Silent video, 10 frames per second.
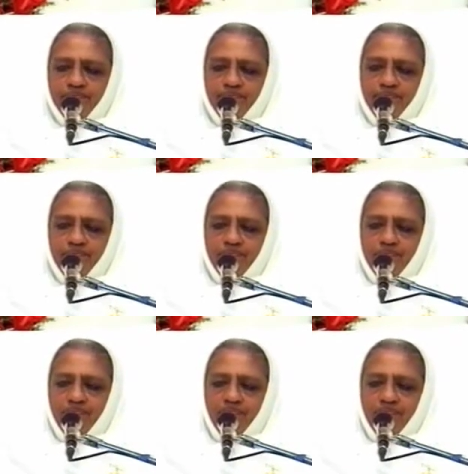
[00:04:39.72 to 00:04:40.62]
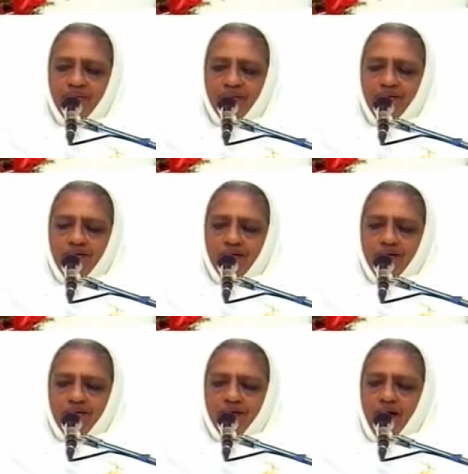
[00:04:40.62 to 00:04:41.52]

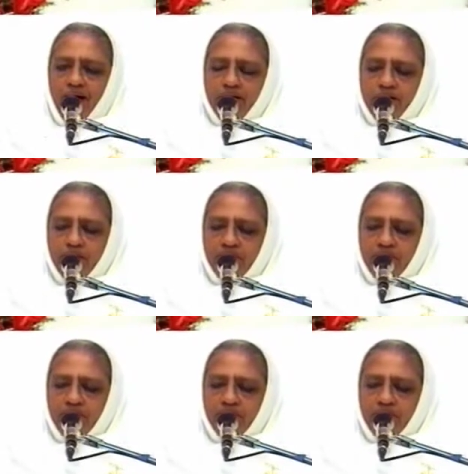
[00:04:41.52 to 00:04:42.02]
[no speech]